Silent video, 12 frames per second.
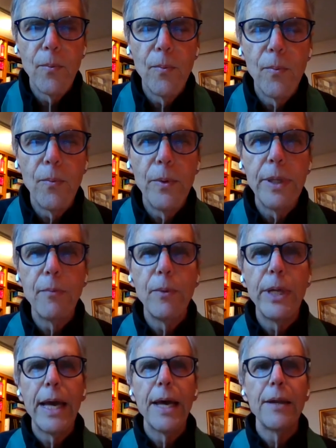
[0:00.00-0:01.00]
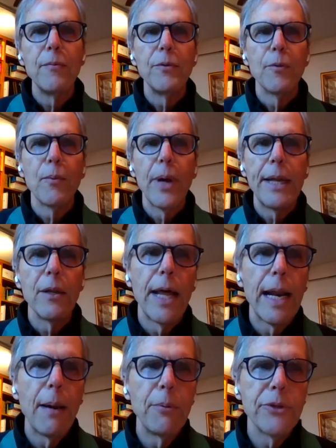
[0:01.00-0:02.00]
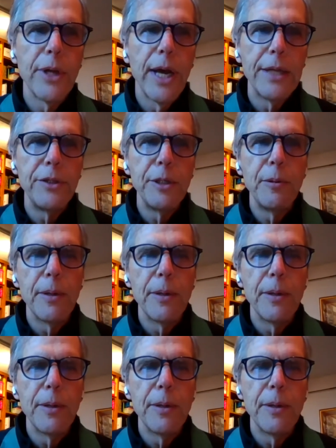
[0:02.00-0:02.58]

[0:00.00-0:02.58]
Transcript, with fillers: we we had to write a lot. I was in IT.